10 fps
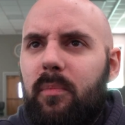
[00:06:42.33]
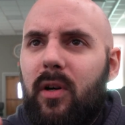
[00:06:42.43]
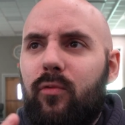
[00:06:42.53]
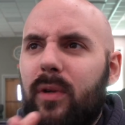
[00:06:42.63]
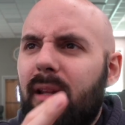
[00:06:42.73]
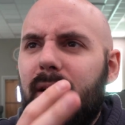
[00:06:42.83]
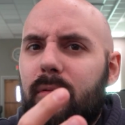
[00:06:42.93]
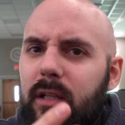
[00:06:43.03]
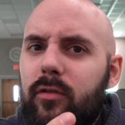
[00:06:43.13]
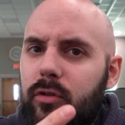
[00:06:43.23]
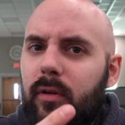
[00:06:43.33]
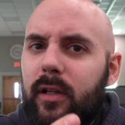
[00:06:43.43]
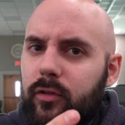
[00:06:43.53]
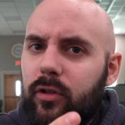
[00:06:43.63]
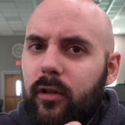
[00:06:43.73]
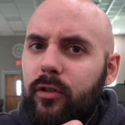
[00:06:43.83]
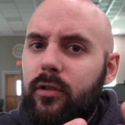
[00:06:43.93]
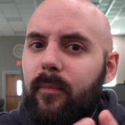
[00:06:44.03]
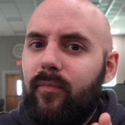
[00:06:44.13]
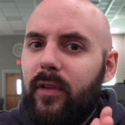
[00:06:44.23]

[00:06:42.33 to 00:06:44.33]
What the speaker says: but really when you join a church,